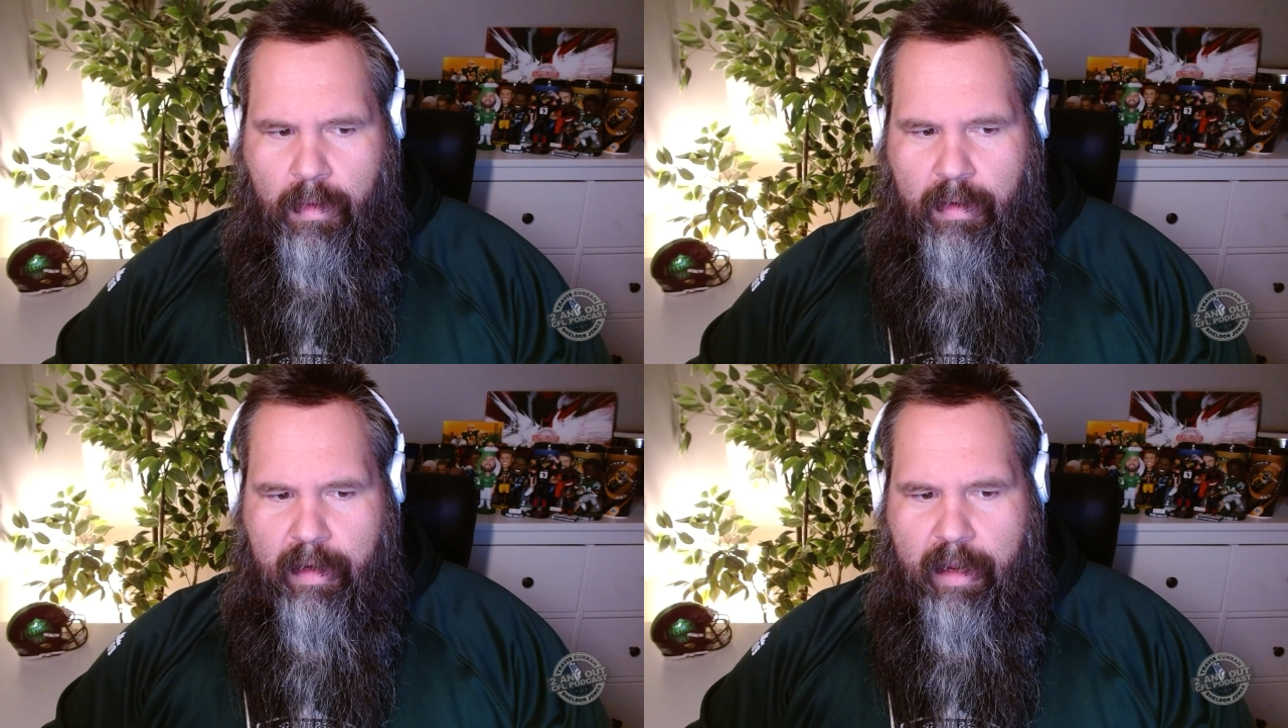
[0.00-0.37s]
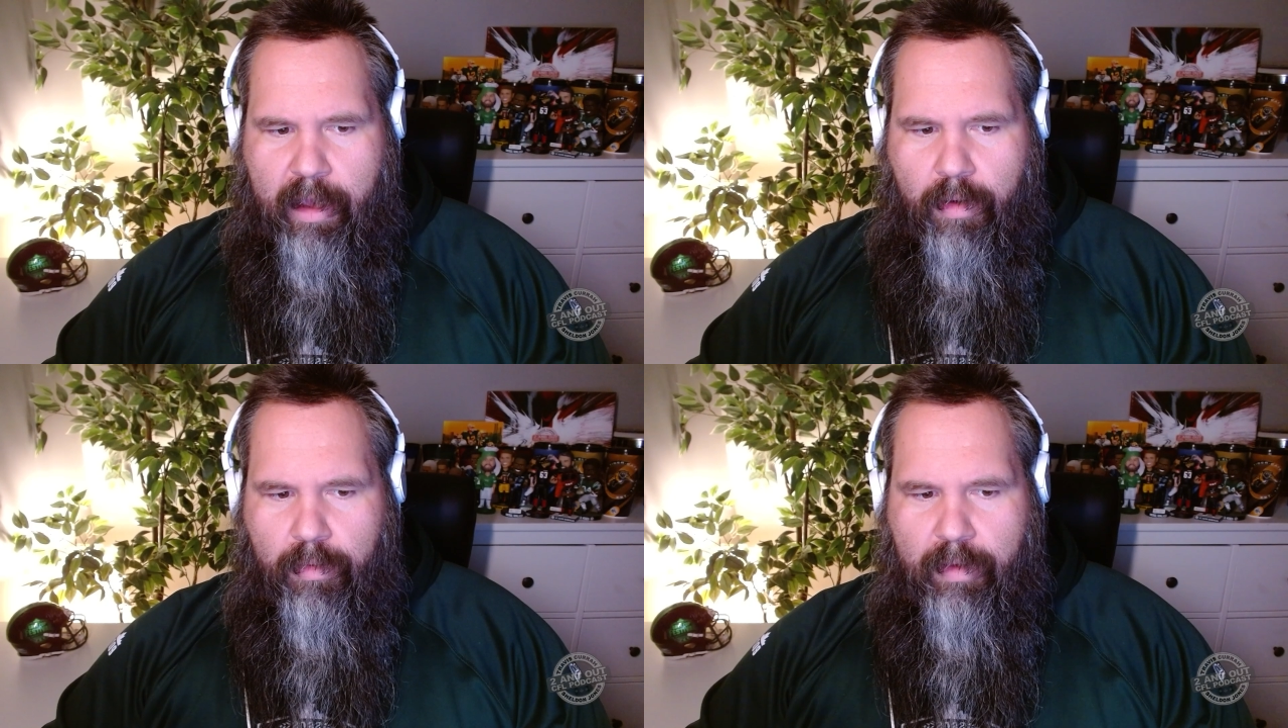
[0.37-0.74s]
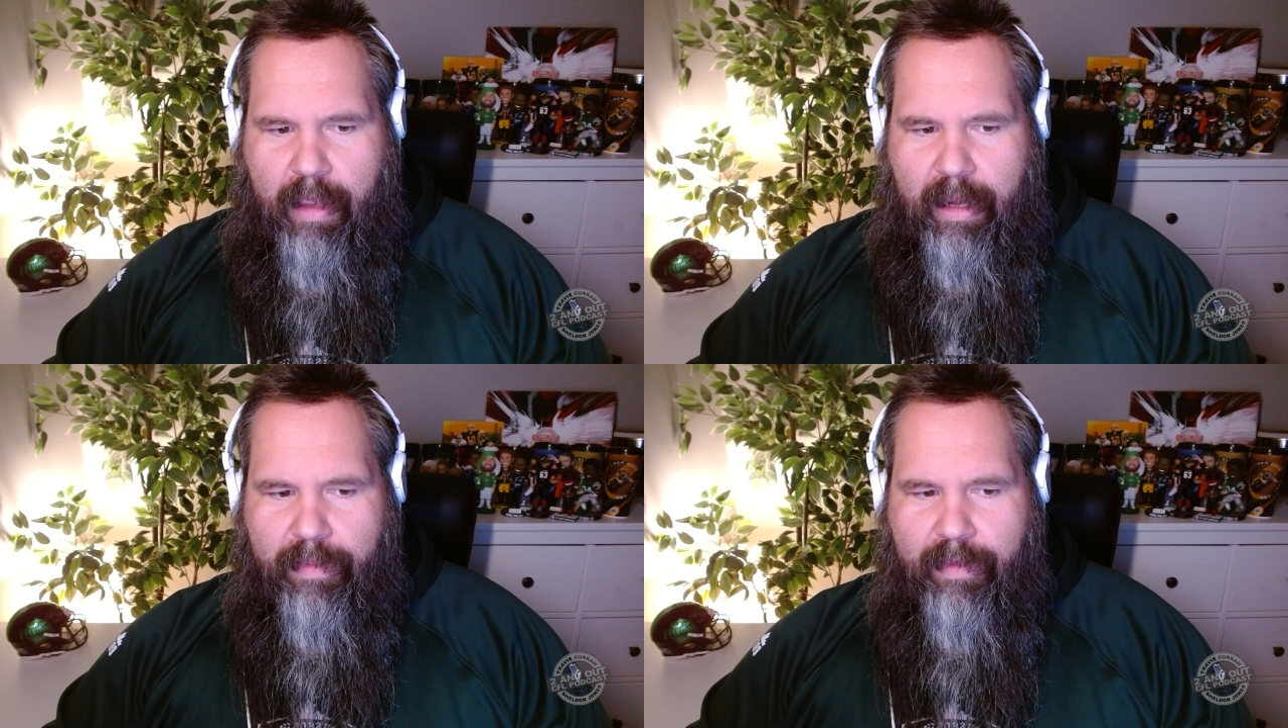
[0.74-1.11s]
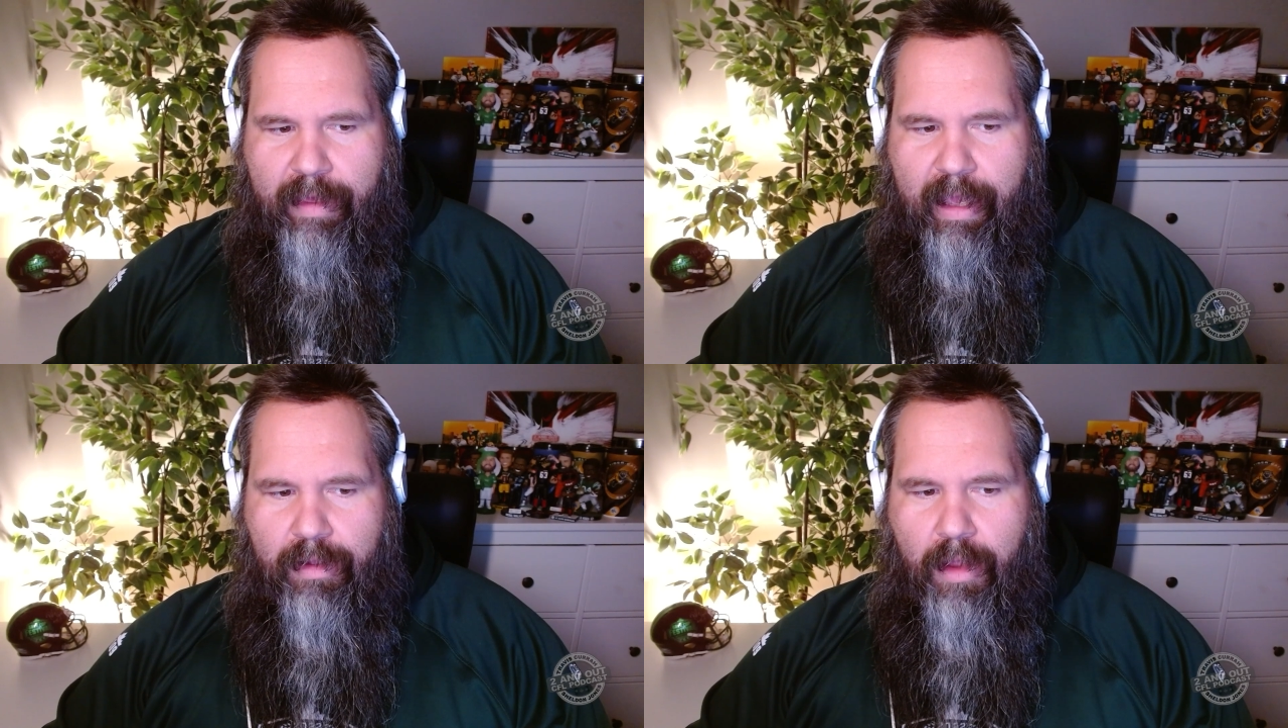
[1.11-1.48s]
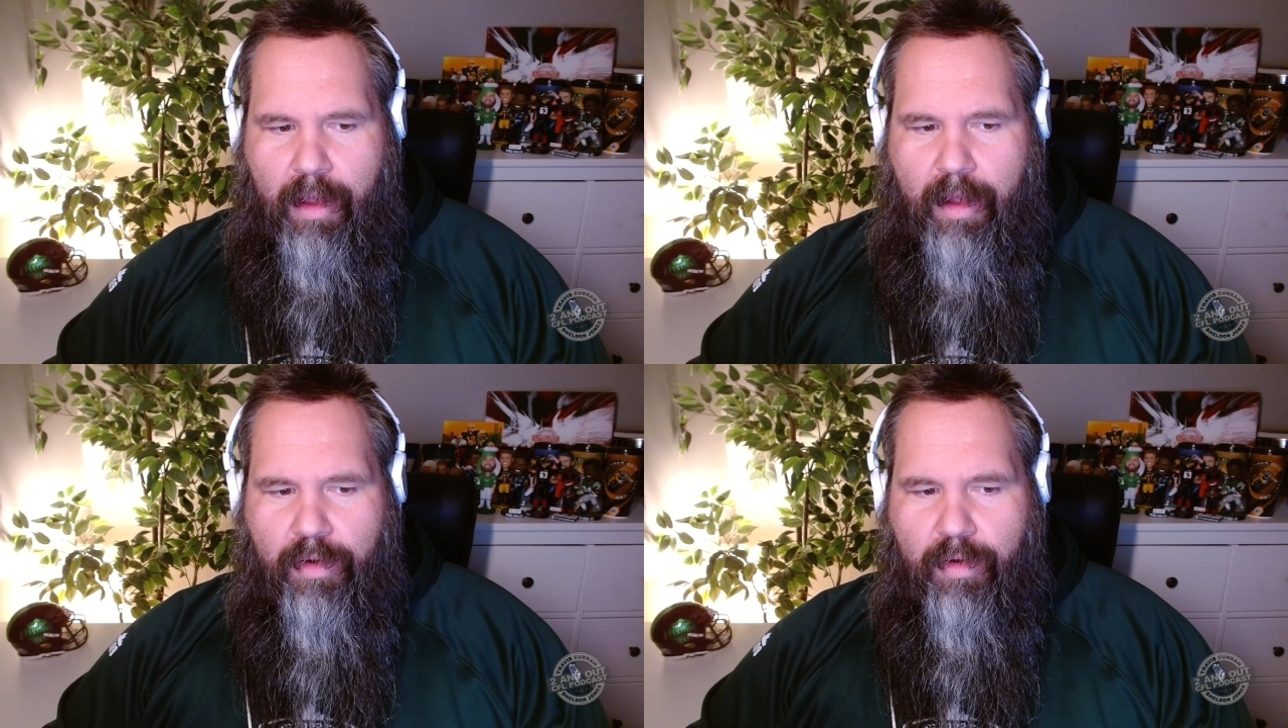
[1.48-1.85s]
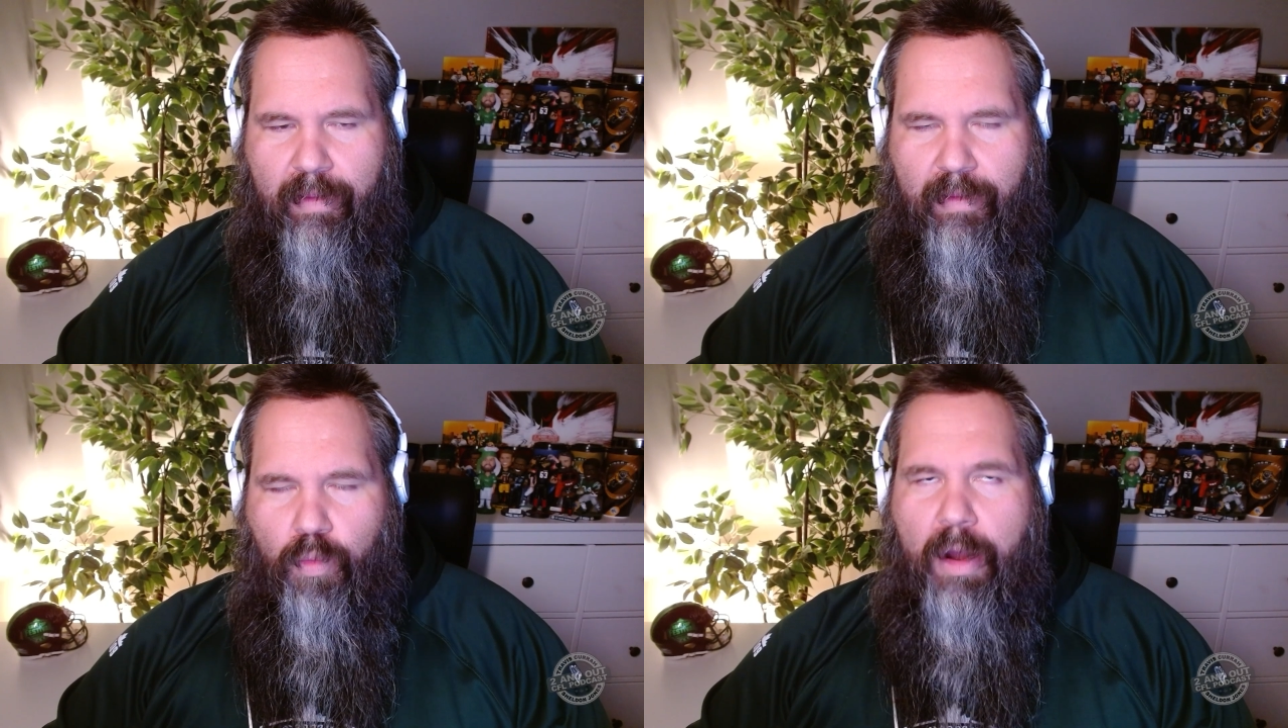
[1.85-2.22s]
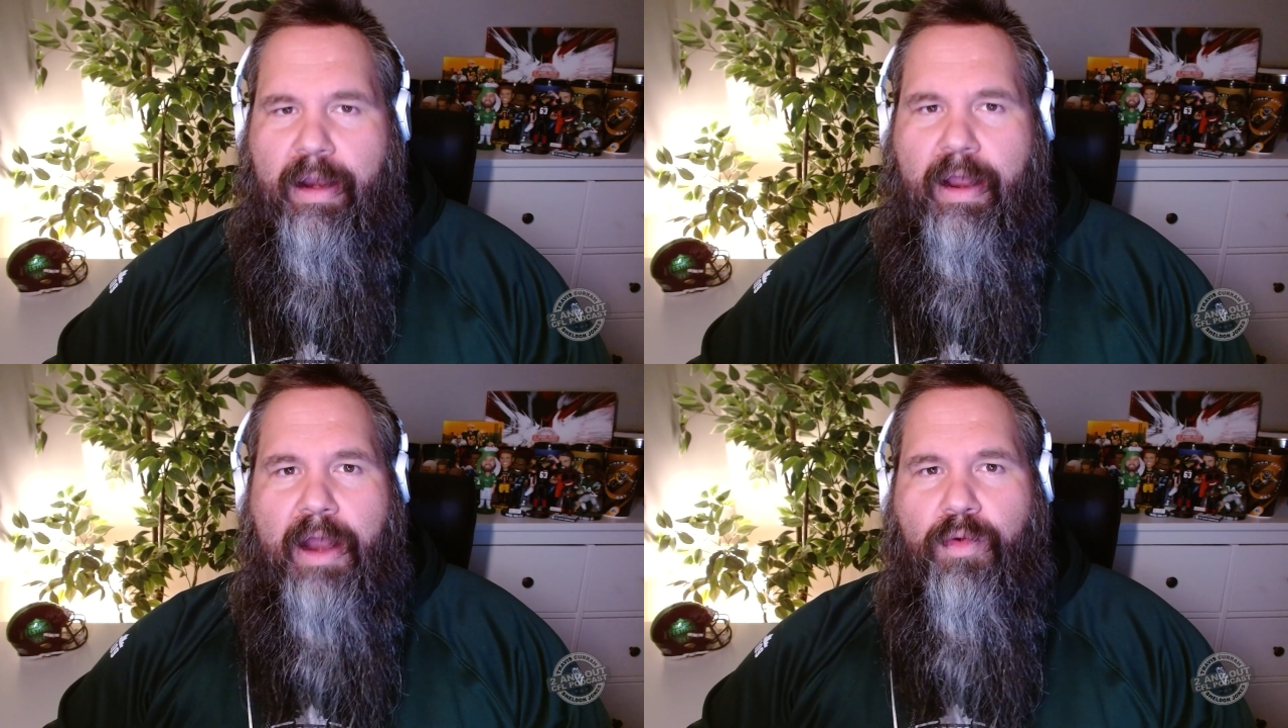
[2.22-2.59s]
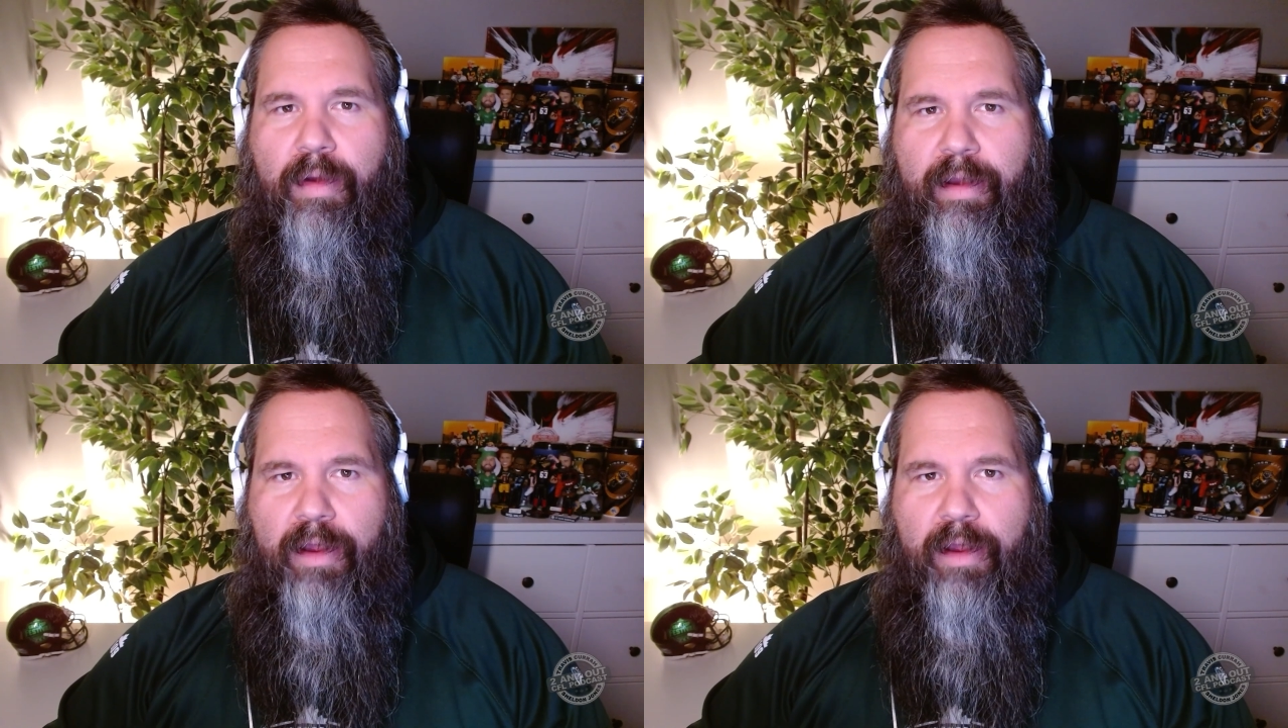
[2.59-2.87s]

Now, Kenny the King Lawler has 100